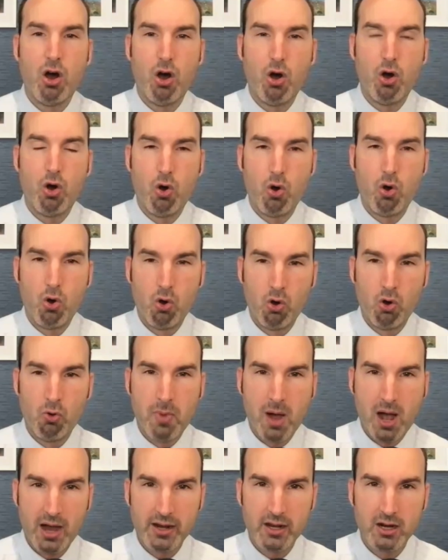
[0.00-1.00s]
a whole
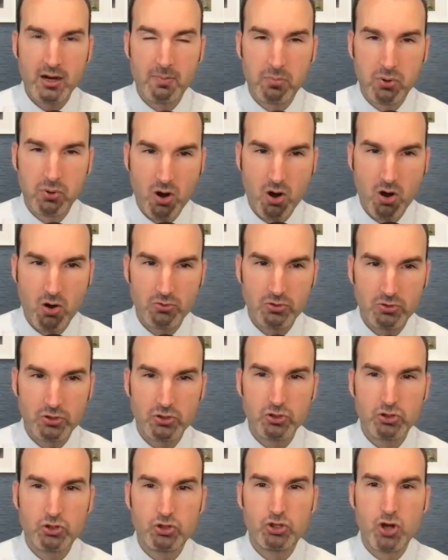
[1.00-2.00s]
body approach.
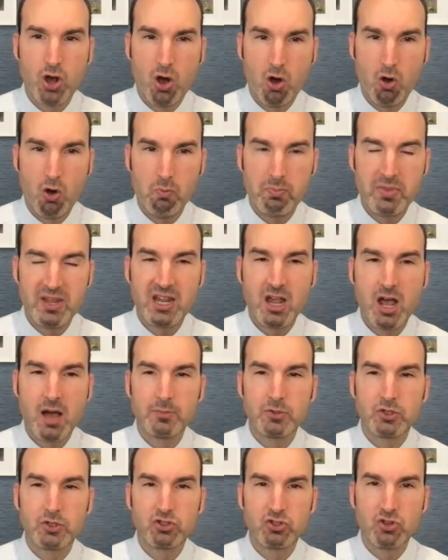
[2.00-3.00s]
Don't
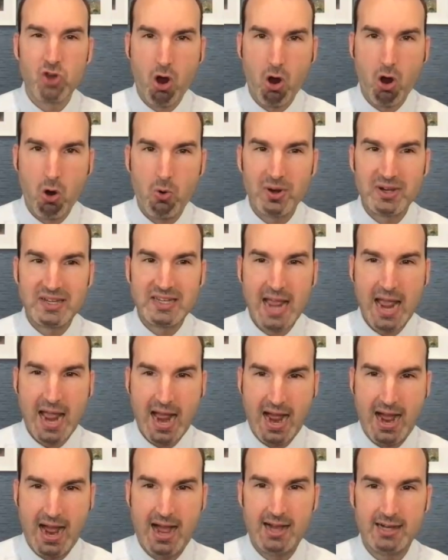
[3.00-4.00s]
become so
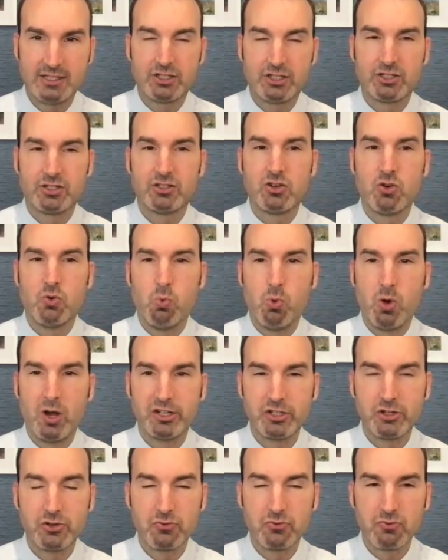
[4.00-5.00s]
attached to
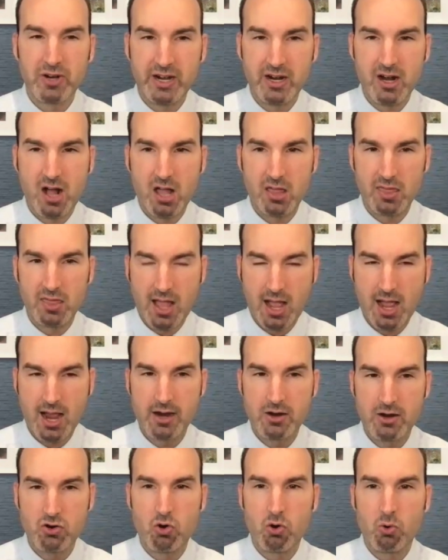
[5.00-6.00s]
what you read
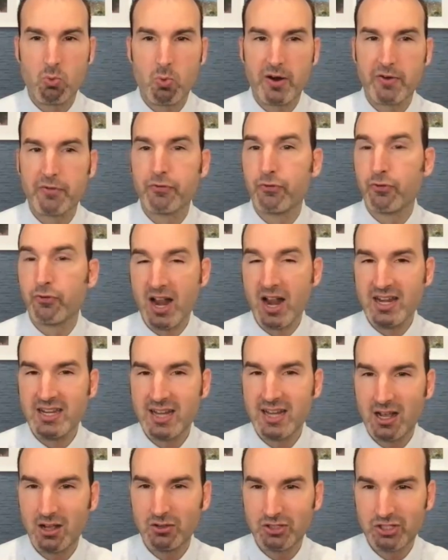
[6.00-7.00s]
online or what a friend
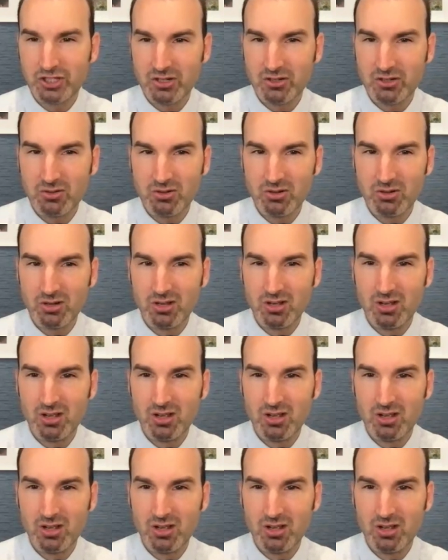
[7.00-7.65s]
tells you